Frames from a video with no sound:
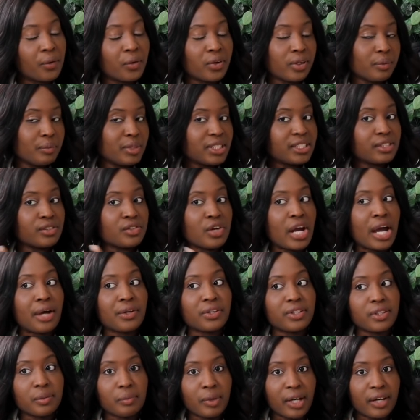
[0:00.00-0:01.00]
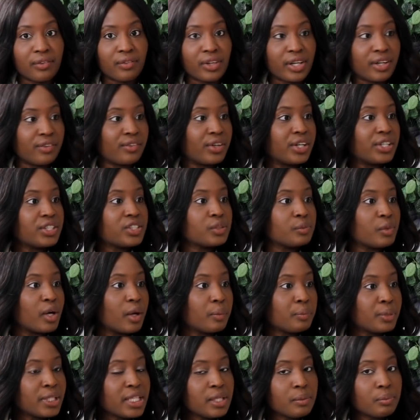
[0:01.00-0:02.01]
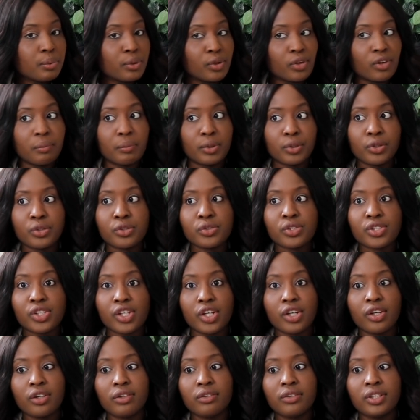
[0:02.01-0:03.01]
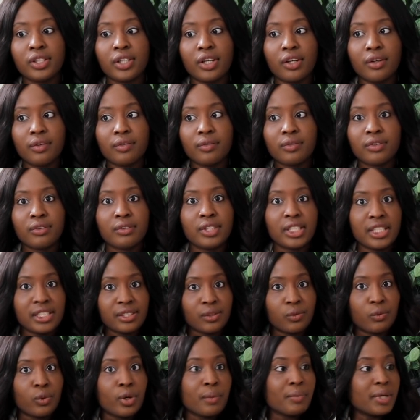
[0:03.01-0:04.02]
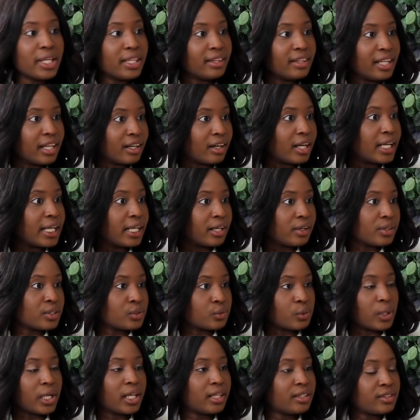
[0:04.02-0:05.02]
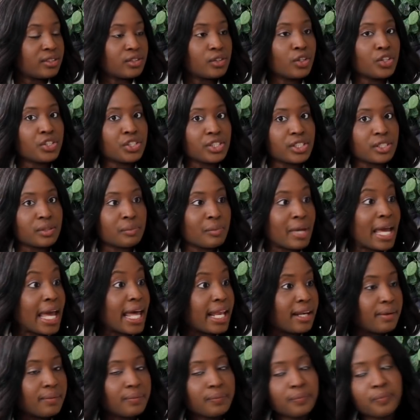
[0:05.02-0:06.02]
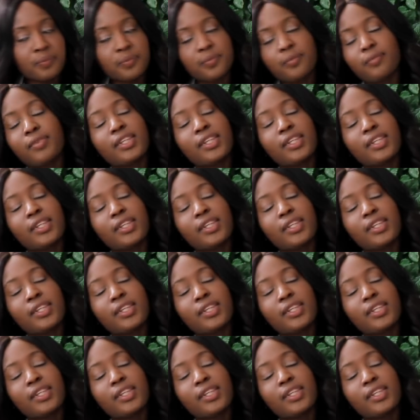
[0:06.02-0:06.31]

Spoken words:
want to be surrounded by very, very smart people, but also, you know, these are women that are here as well. It's not just men.